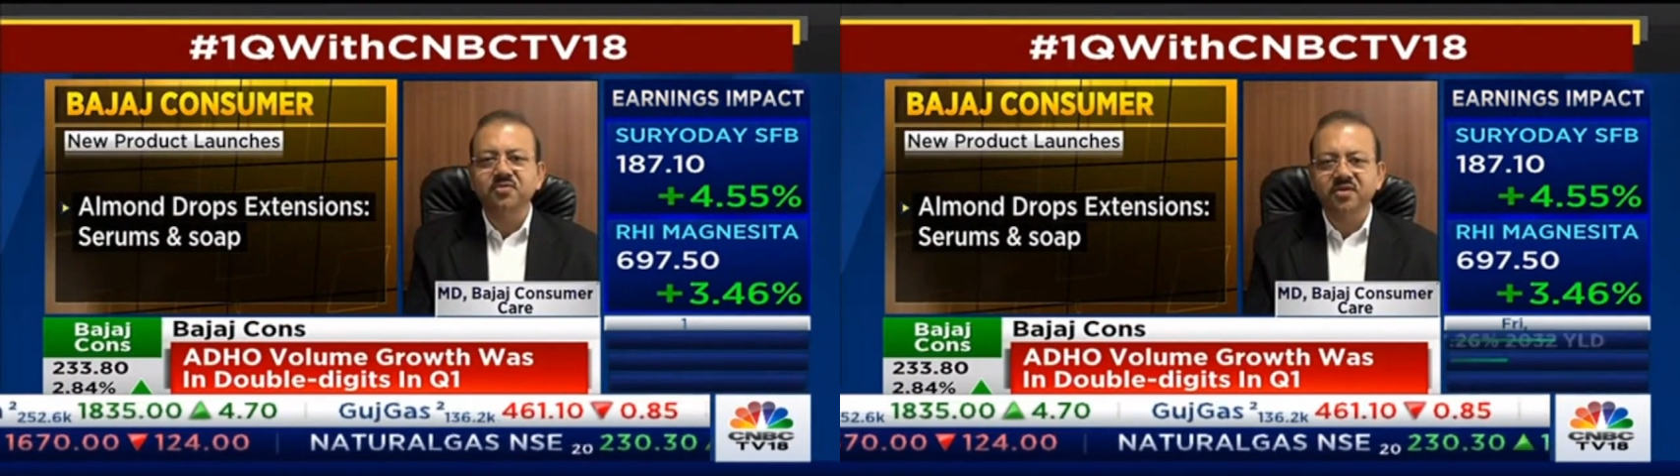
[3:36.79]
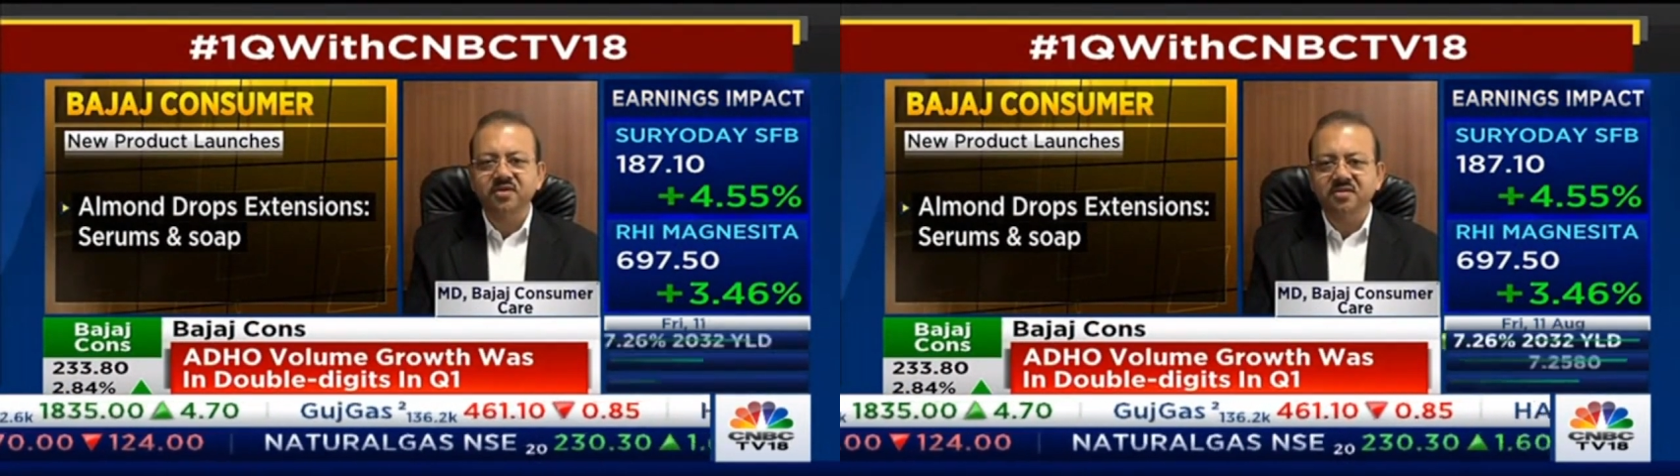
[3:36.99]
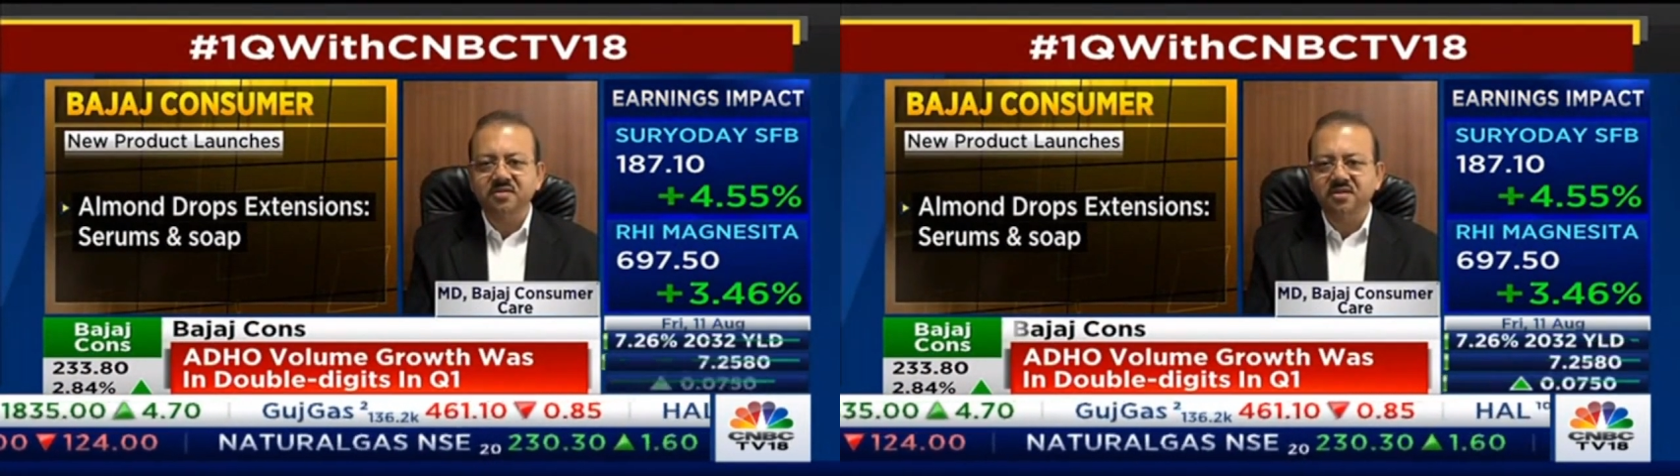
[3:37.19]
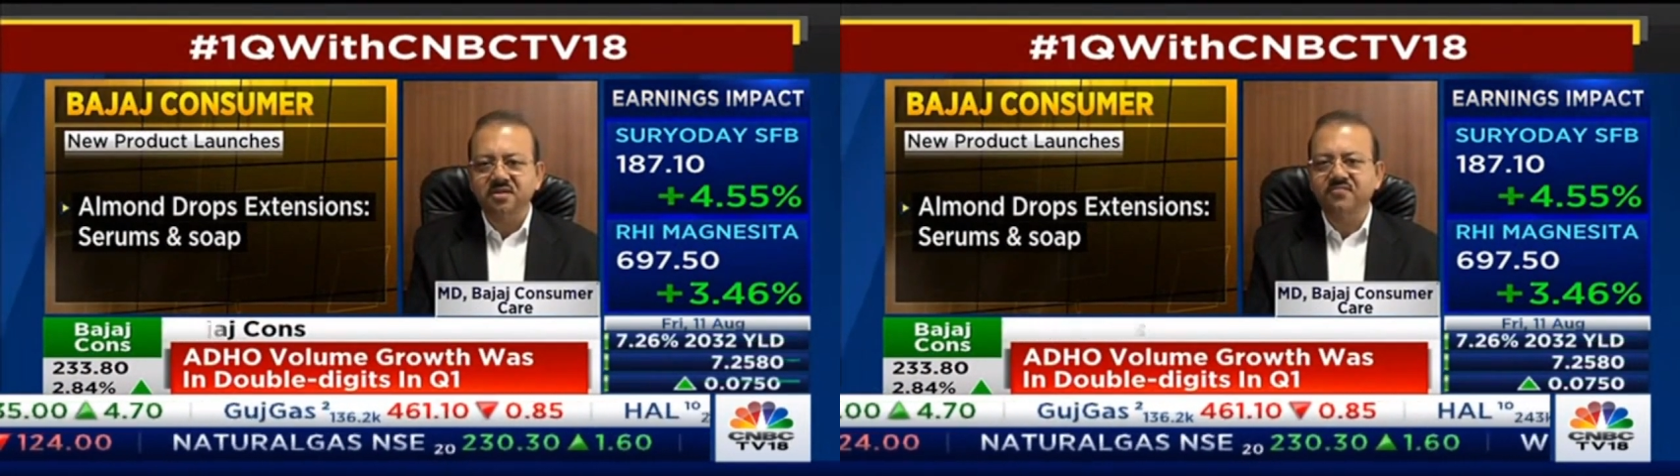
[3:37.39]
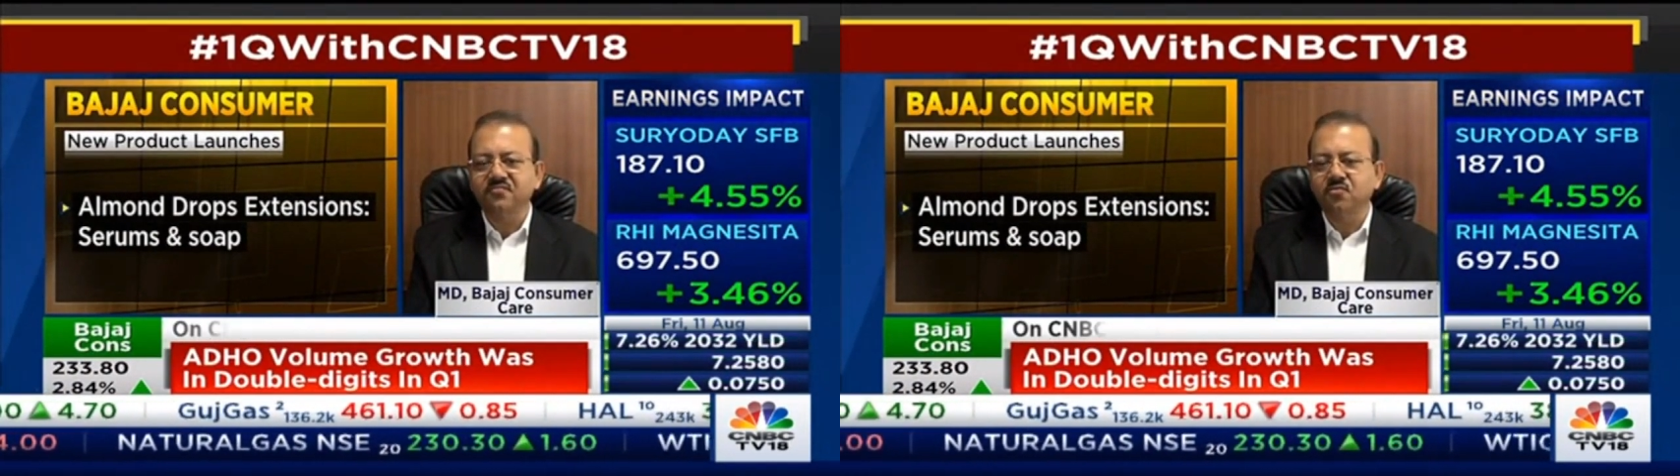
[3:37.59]
and
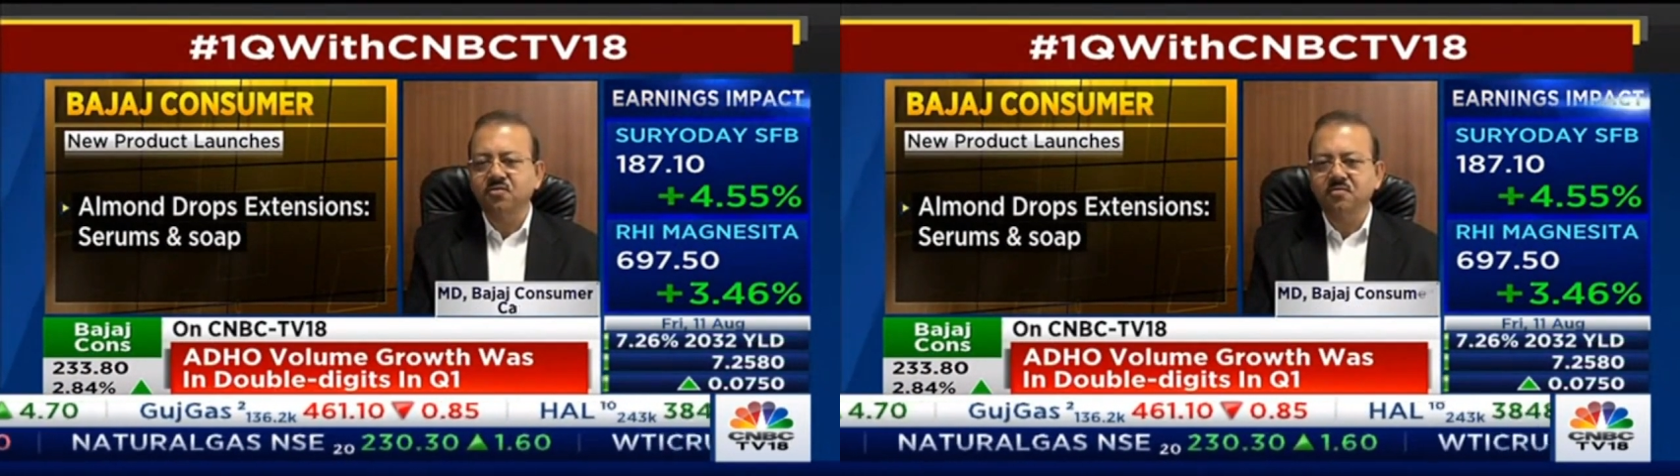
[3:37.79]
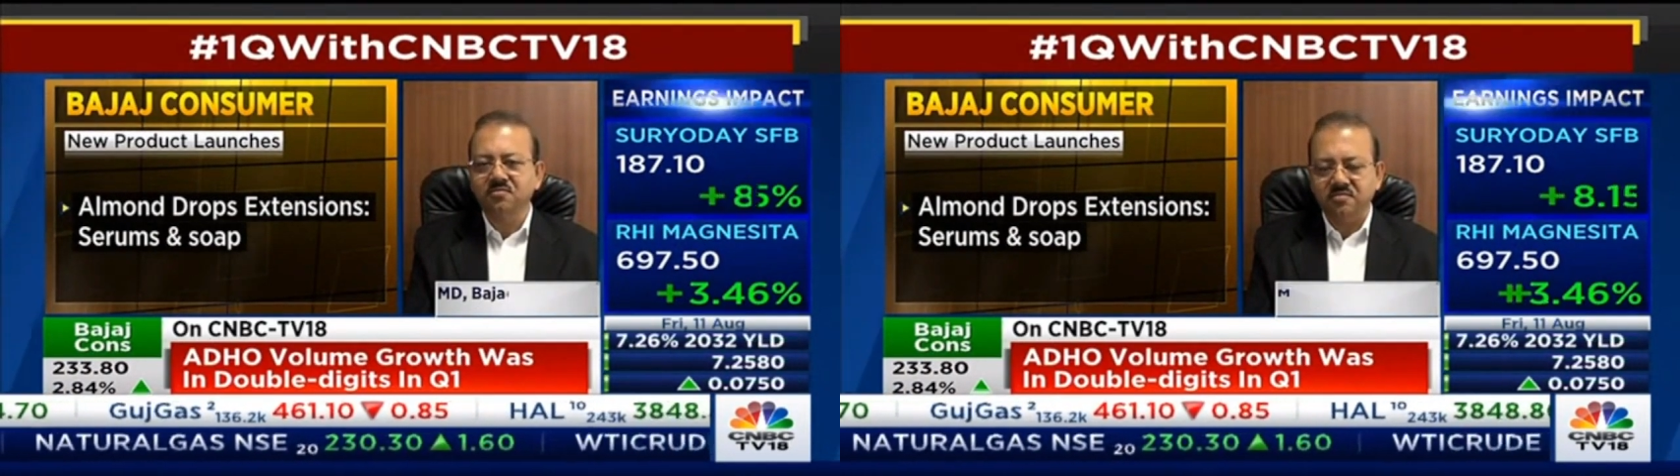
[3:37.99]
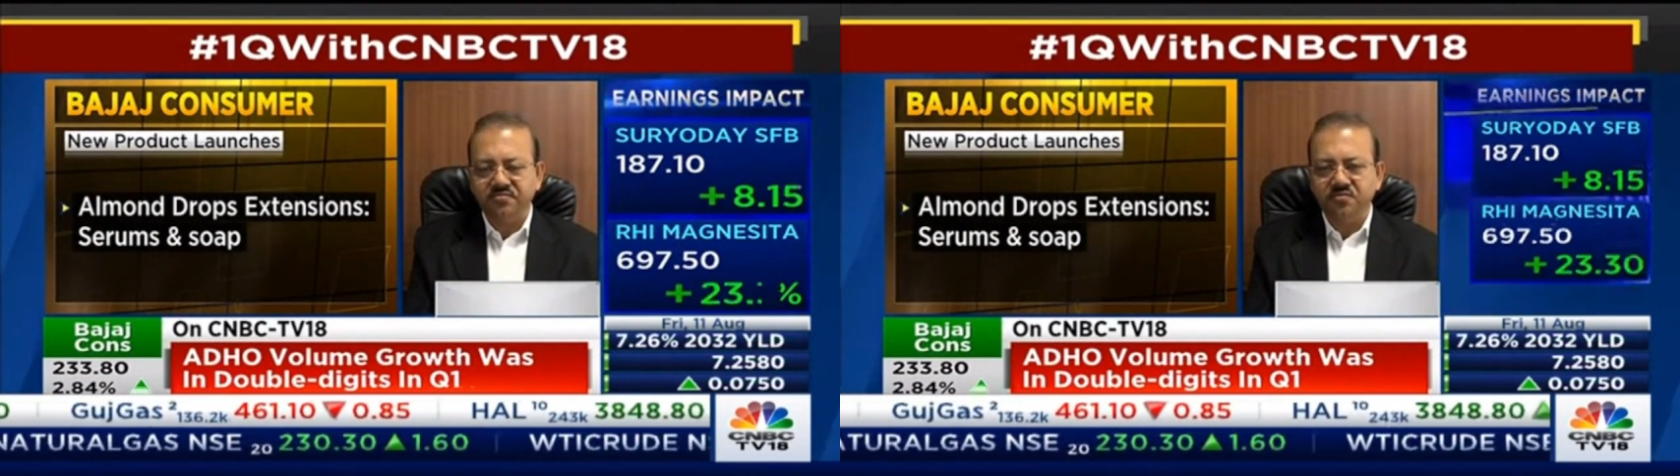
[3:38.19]
there are 2